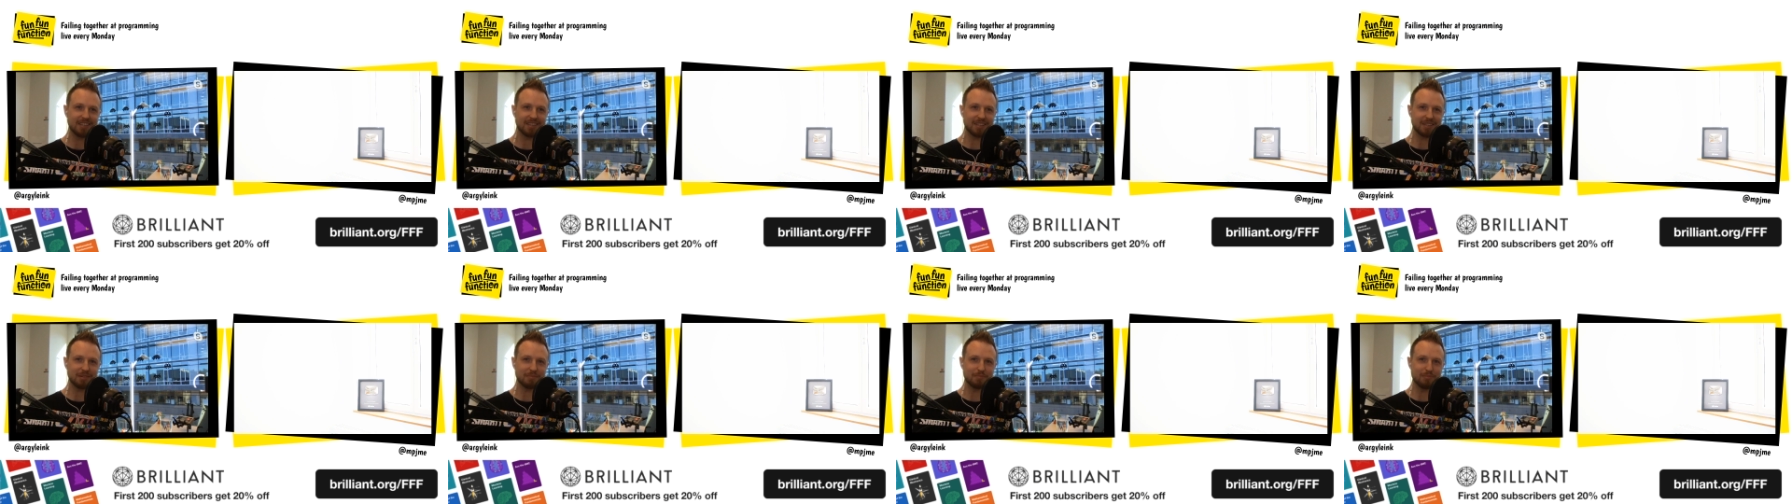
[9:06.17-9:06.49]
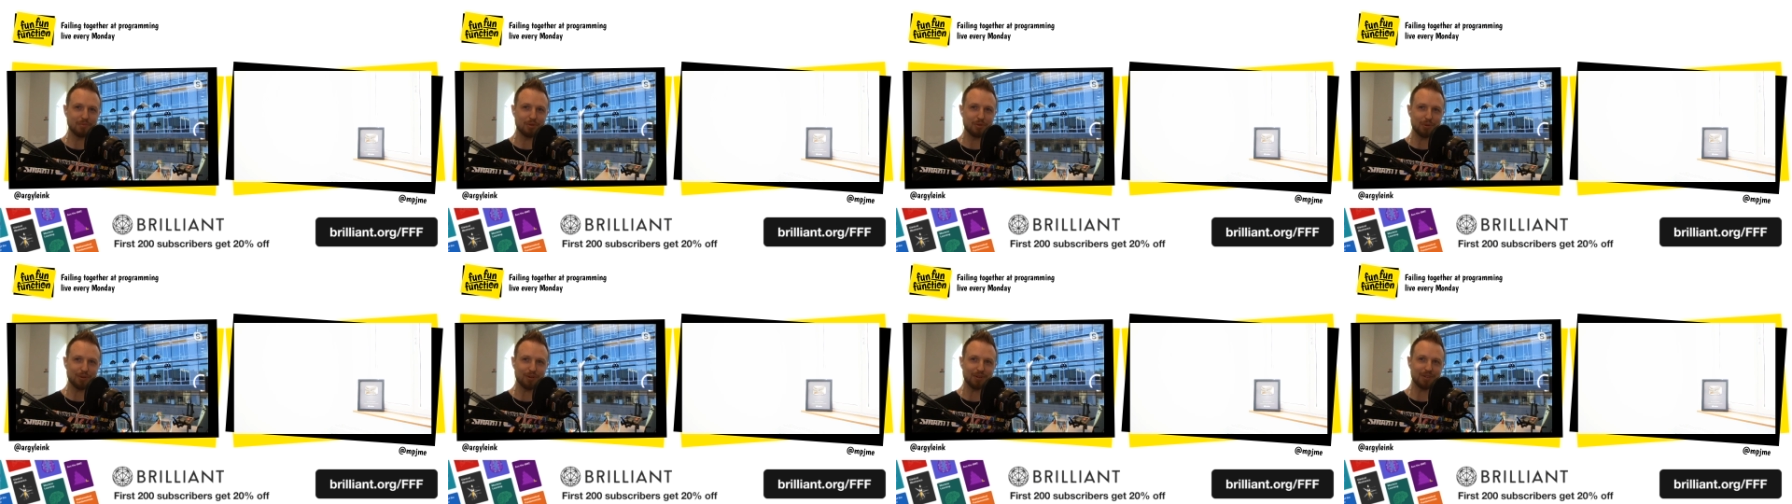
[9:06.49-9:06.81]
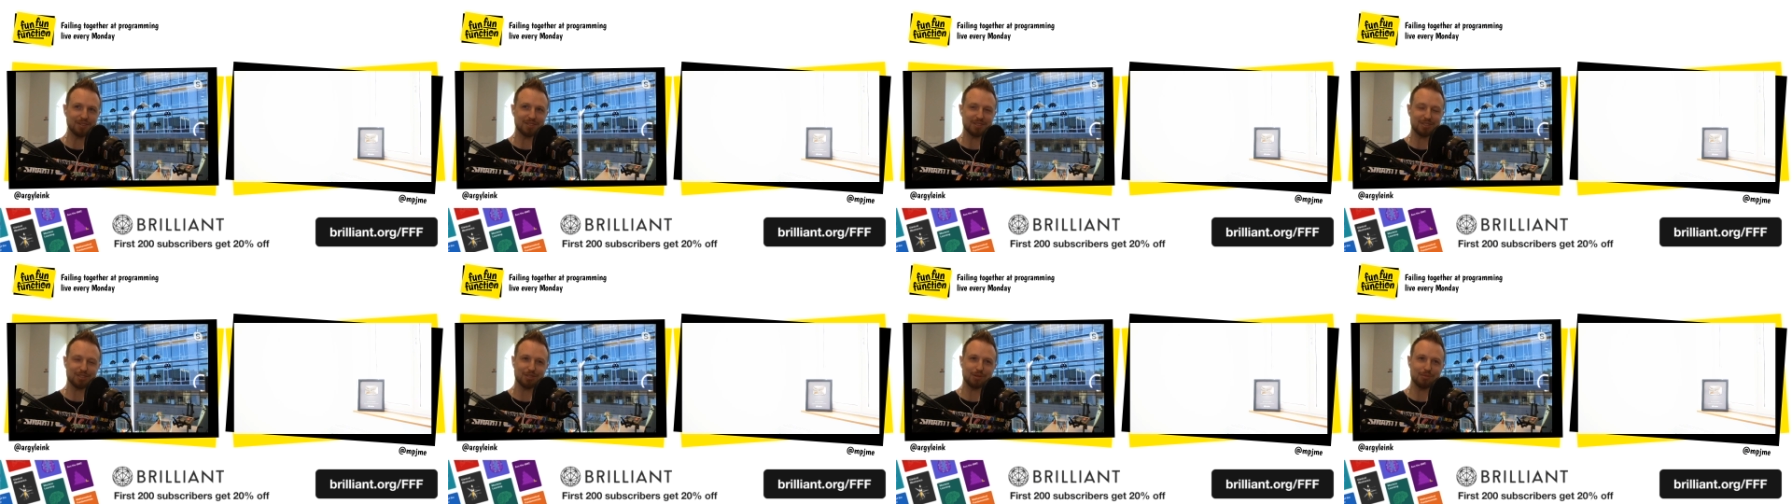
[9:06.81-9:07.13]
the
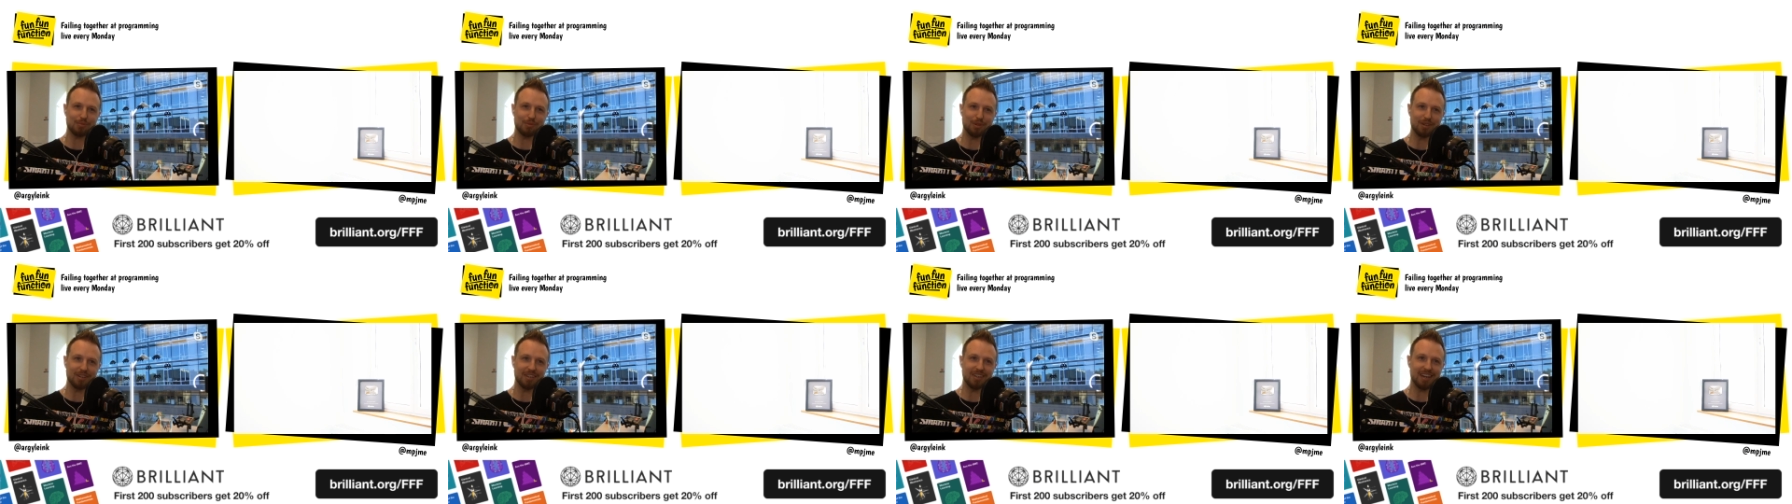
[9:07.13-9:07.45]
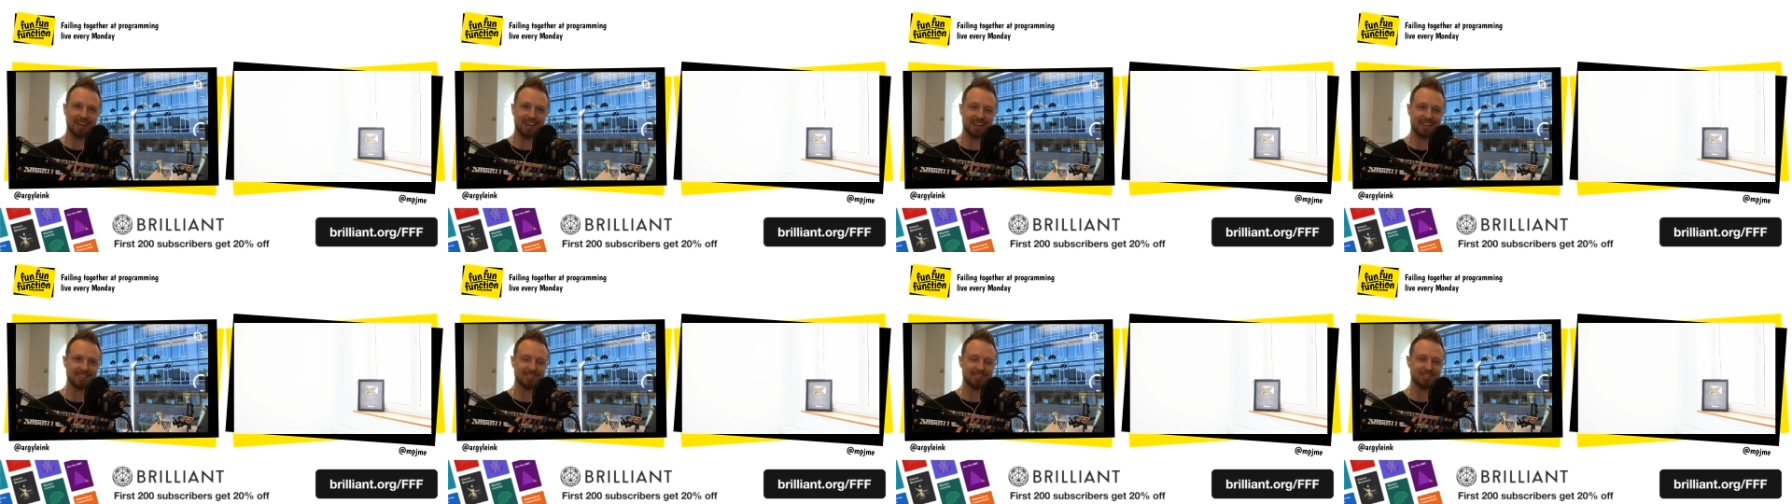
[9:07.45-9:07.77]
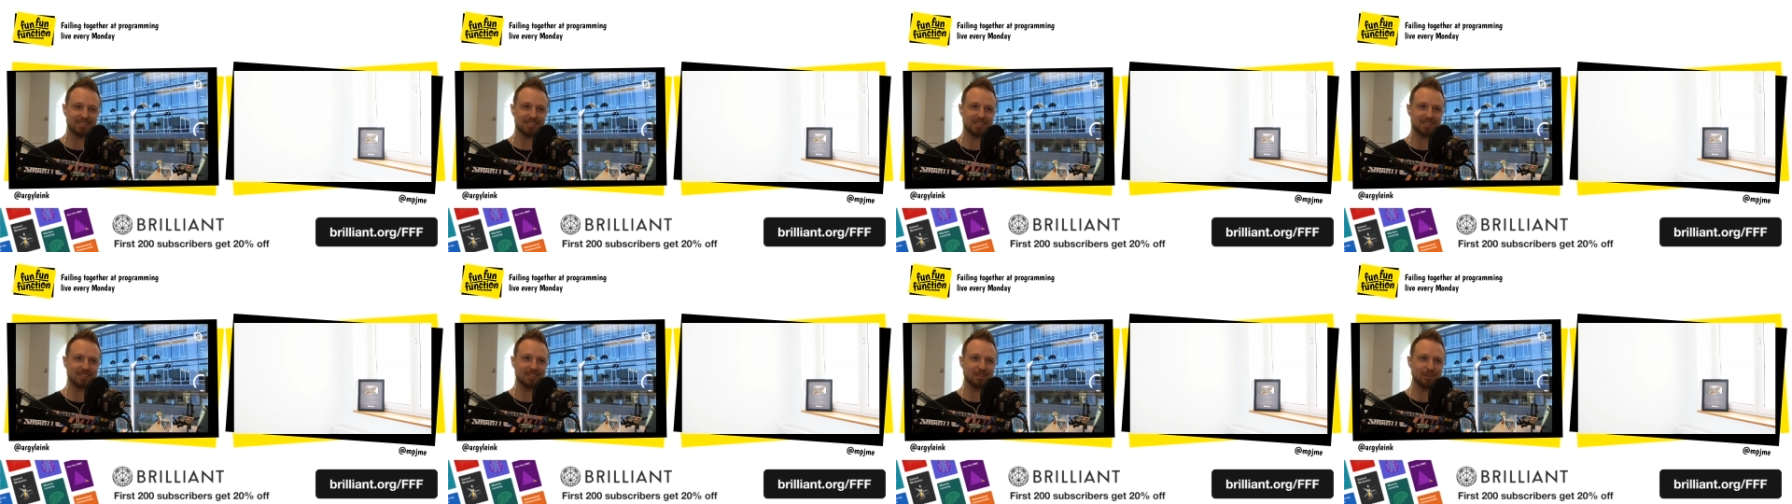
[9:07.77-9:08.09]
more someone has
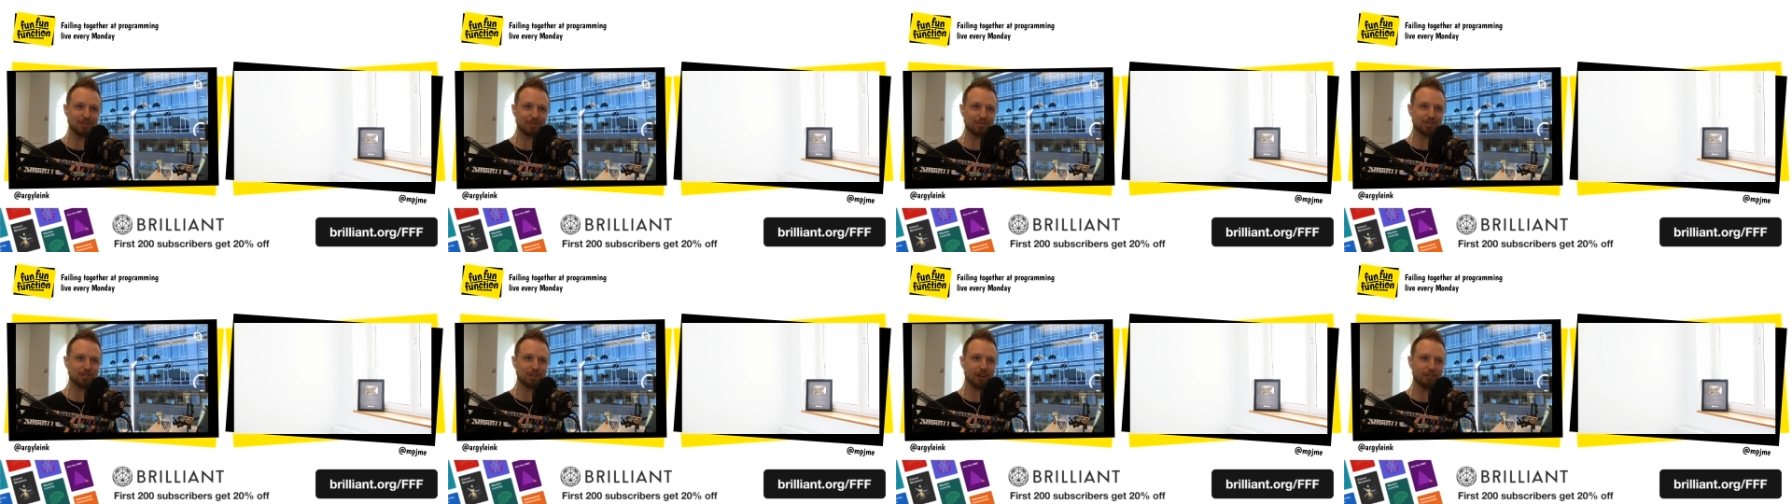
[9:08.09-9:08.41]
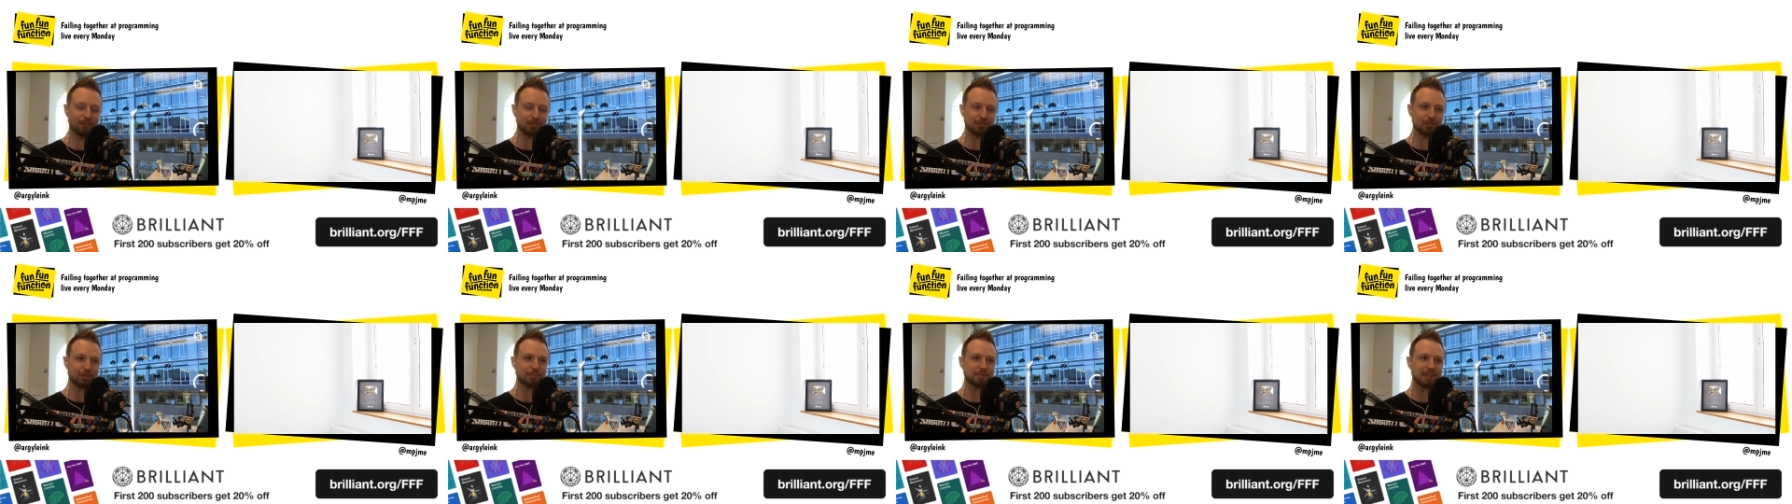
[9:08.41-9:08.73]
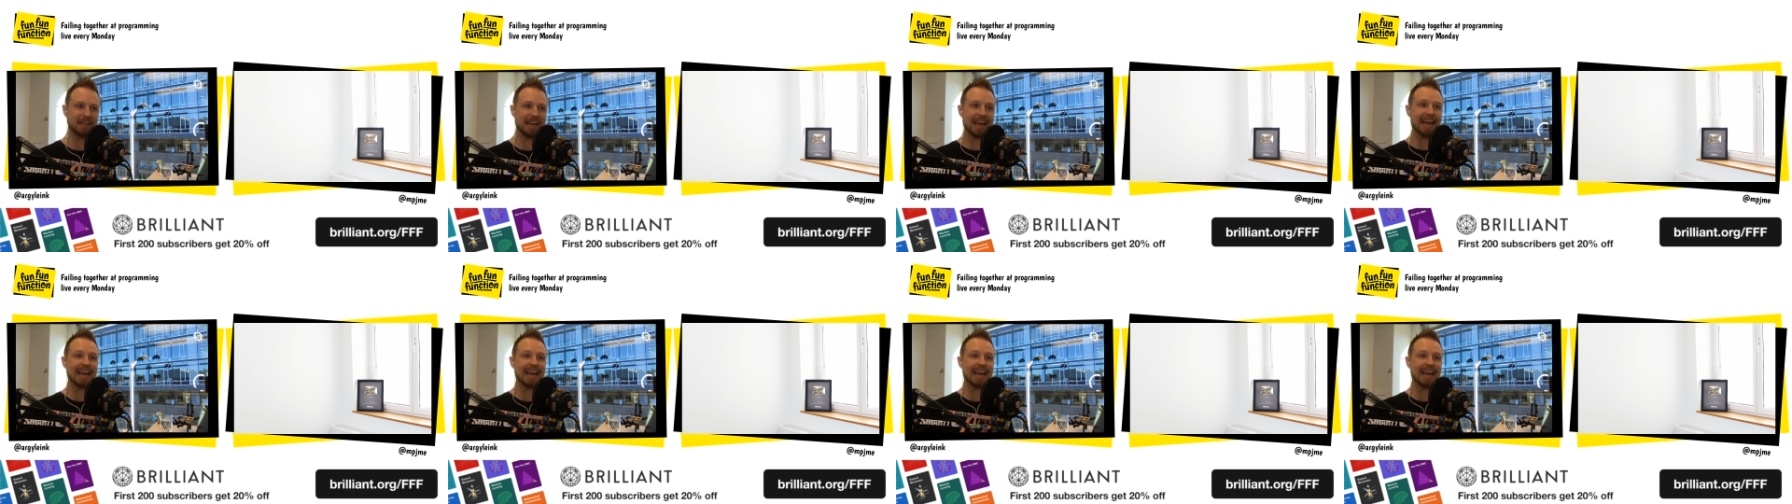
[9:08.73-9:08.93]
to know JavaScript